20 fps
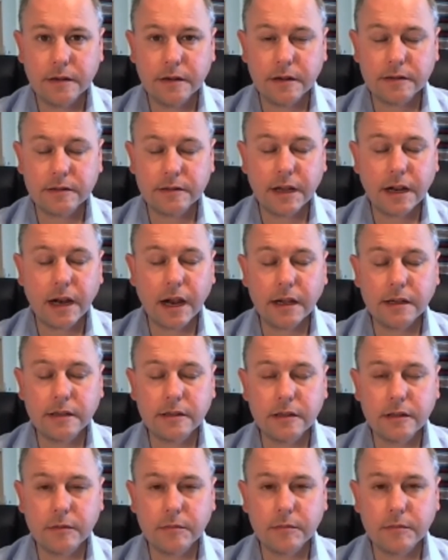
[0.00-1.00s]
Doesn't cling
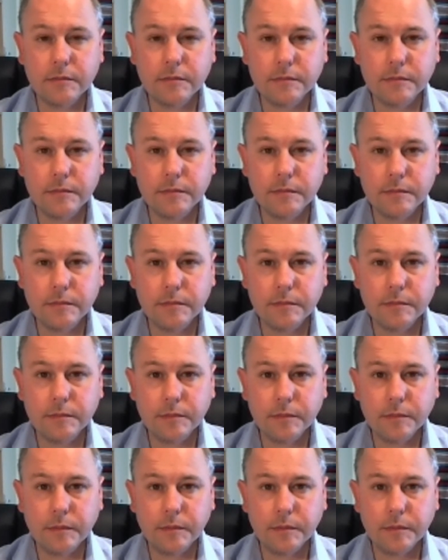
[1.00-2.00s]
to them,
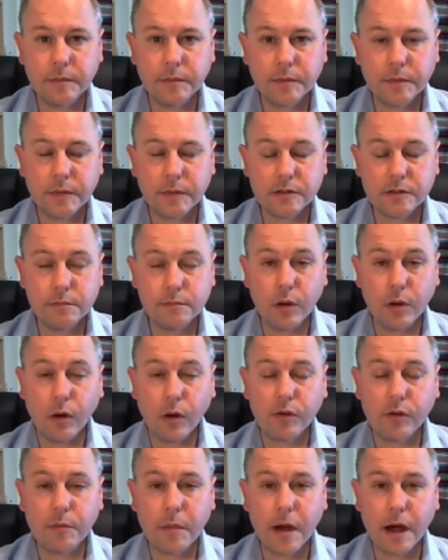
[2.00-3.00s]
doesn't
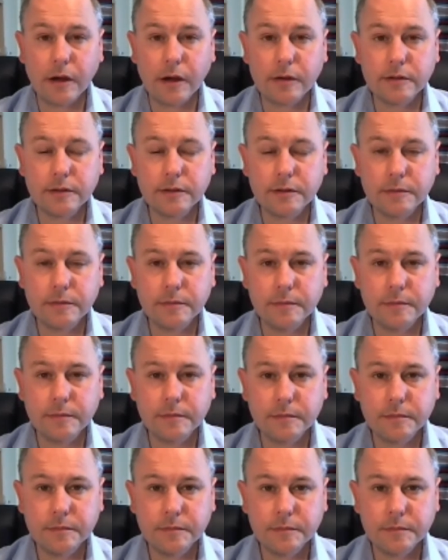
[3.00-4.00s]
block them out,
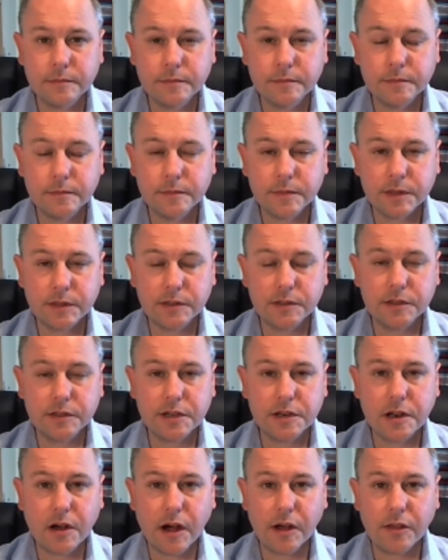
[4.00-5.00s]
doesn't
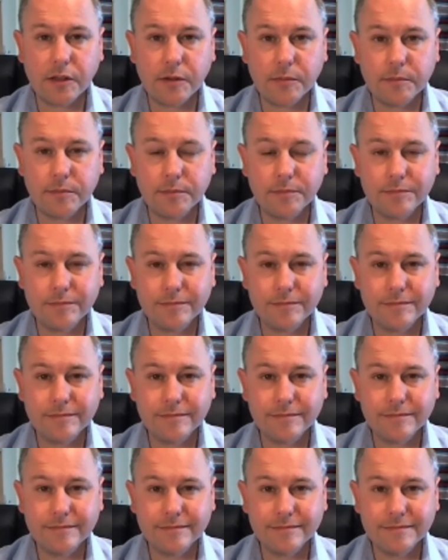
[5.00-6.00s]
deny them,
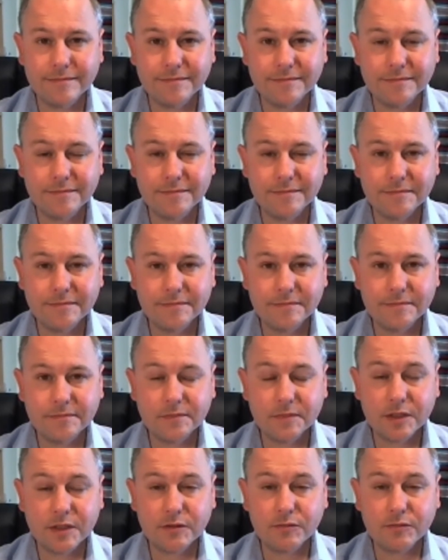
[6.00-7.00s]

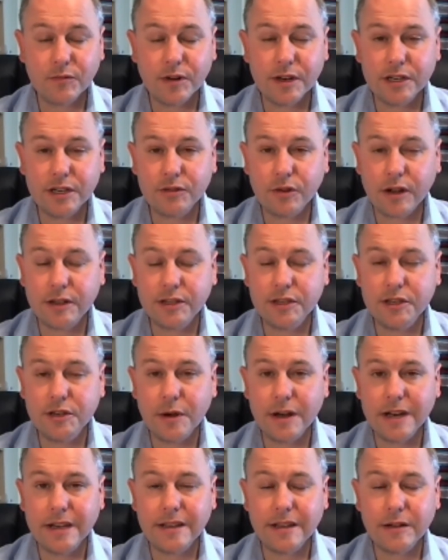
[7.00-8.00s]
doesn't really try to do
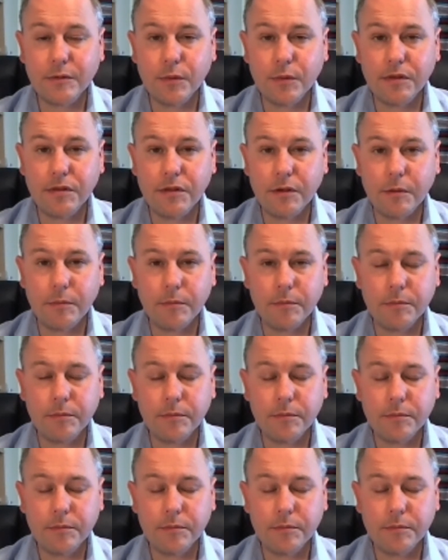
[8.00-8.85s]
anything with them.